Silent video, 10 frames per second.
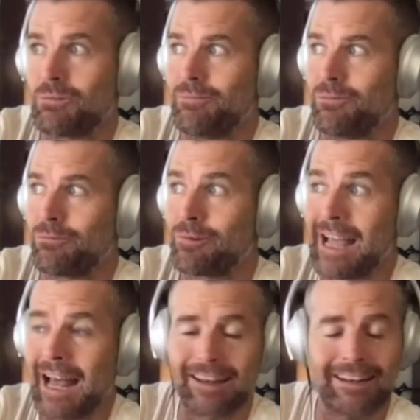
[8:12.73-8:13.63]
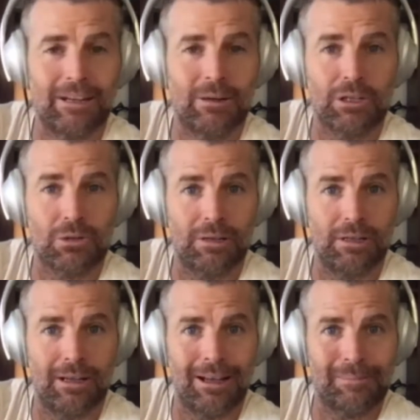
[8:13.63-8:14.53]
reality in which
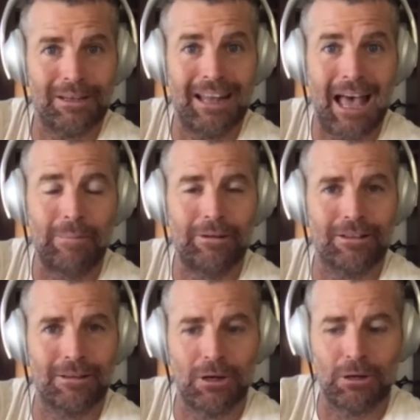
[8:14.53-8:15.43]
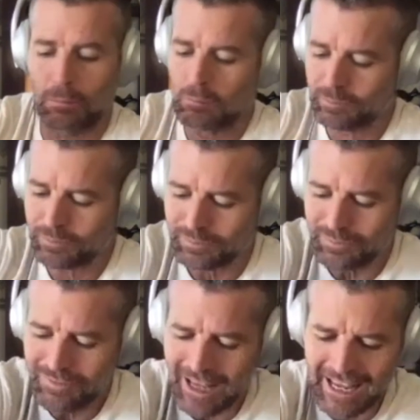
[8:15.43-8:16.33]
we inhabit at the moment.
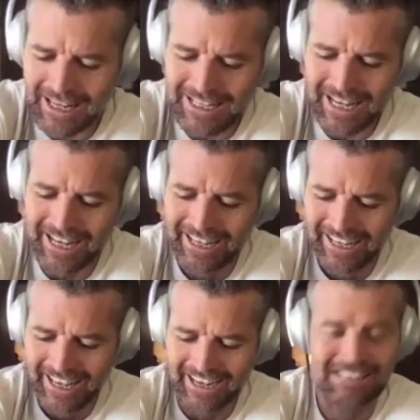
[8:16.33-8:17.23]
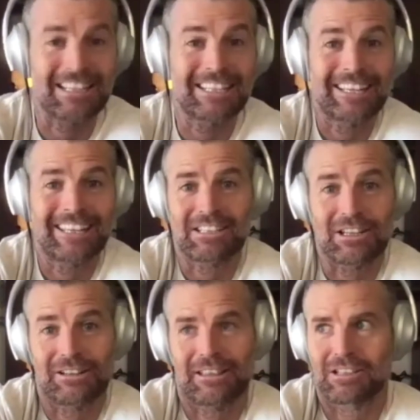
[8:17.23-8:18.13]
And as I said, that's
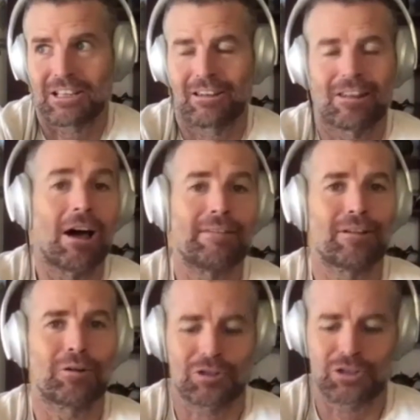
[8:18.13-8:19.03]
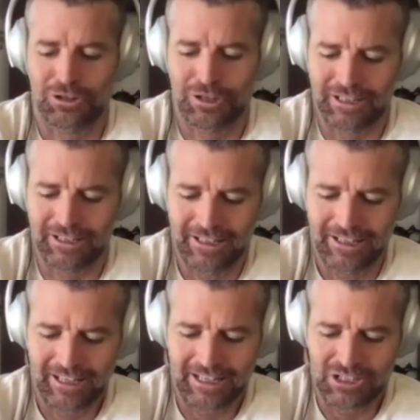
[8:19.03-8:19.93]
a lifelong journey.
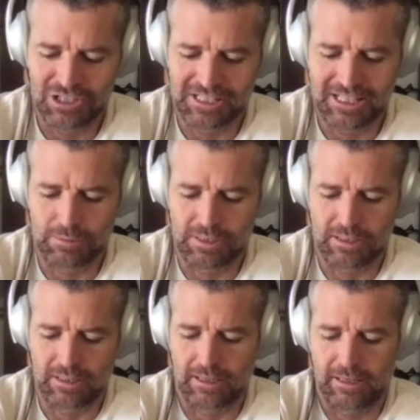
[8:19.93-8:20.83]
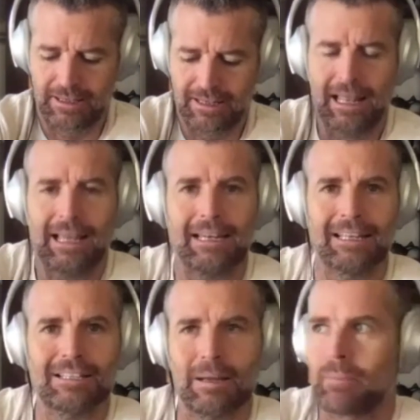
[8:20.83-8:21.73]
It just seems that lately
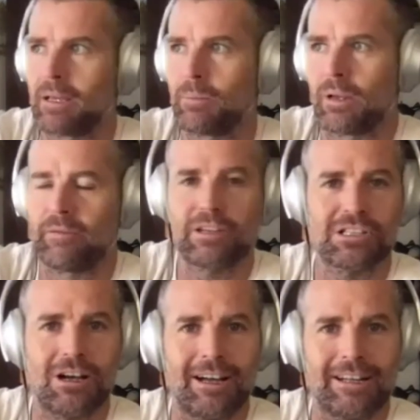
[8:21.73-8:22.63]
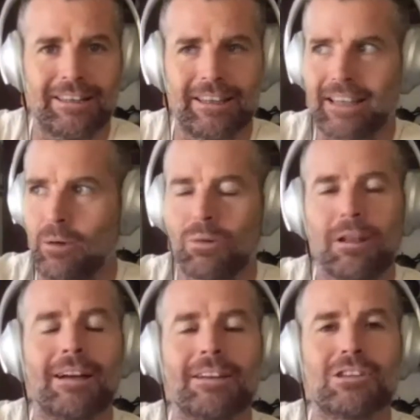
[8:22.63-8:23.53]
some people have decided that they would
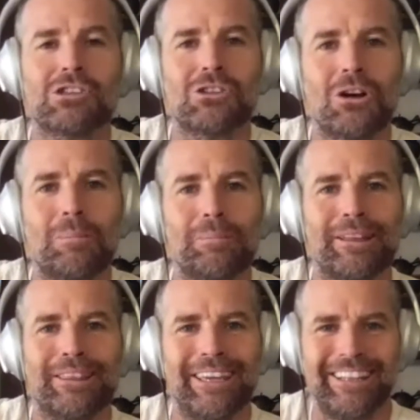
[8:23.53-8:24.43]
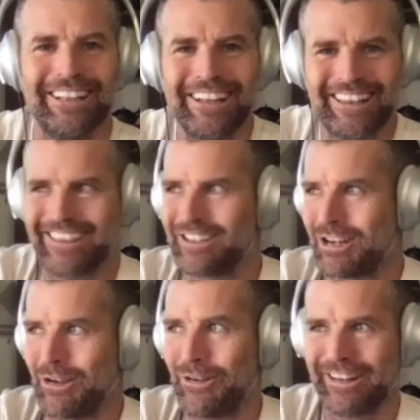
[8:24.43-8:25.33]
like to stop the
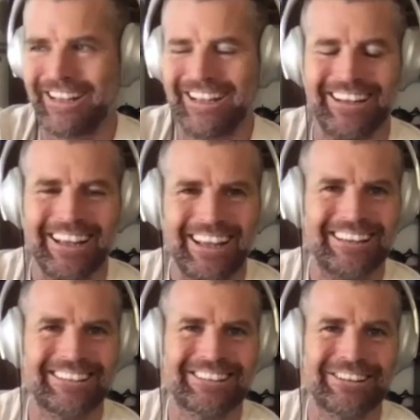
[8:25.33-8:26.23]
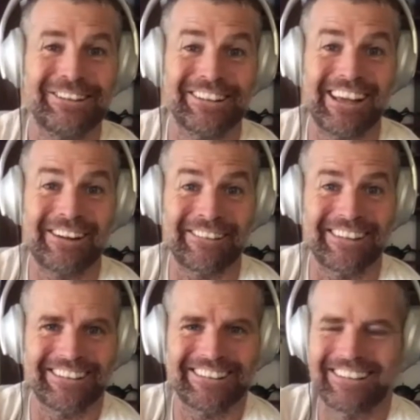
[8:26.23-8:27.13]
journey in certain
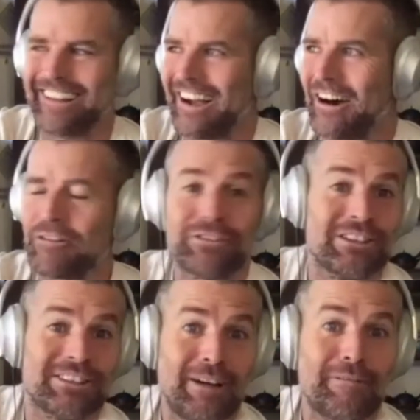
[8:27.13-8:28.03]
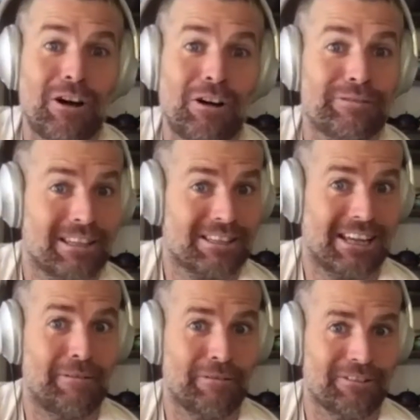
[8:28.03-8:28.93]
areas of
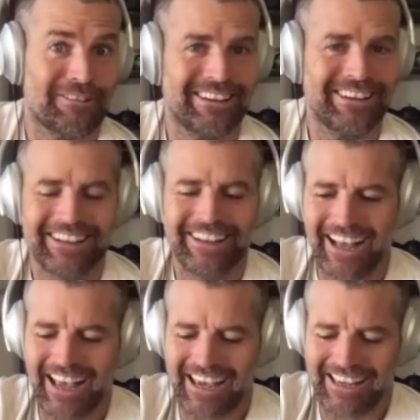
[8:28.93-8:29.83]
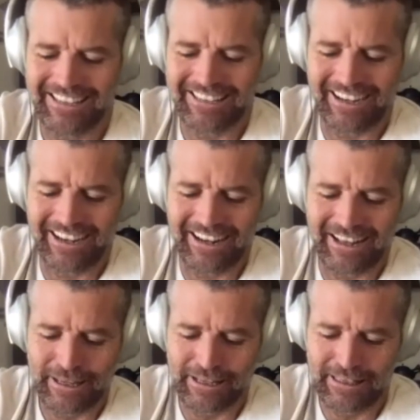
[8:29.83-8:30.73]
discovery, and I
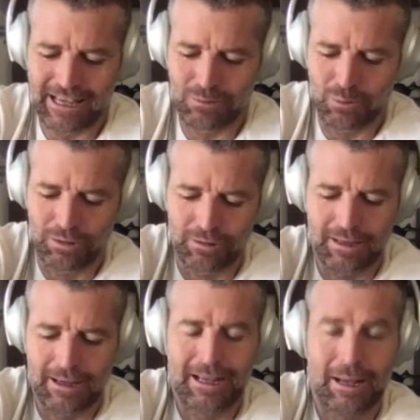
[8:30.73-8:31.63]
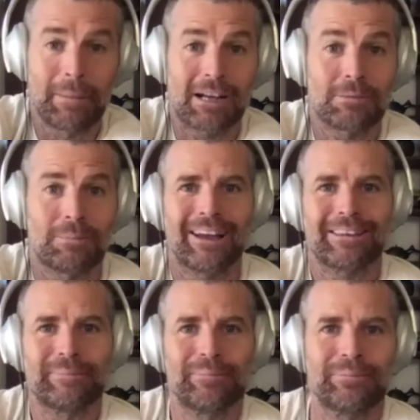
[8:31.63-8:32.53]
think that will come back to bite
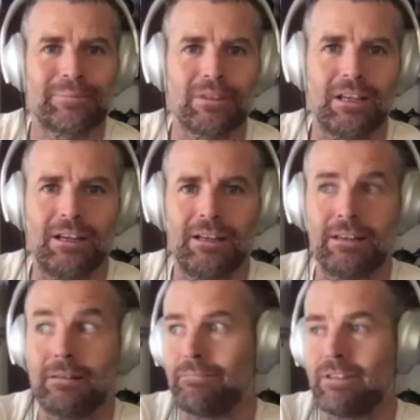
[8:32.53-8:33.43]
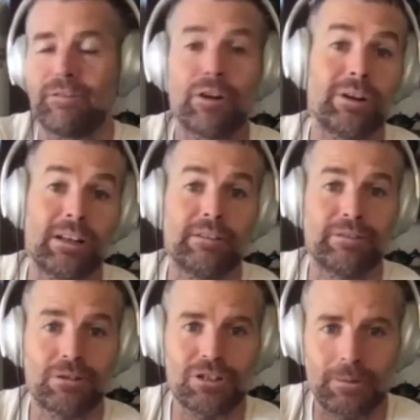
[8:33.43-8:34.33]
them in the very near
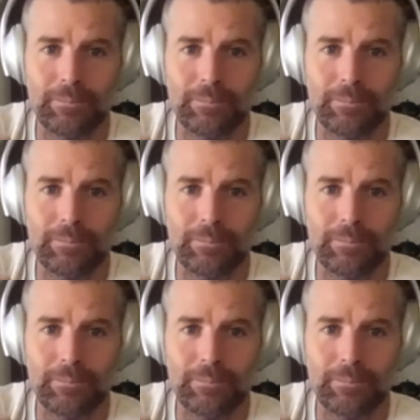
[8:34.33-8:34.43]
future.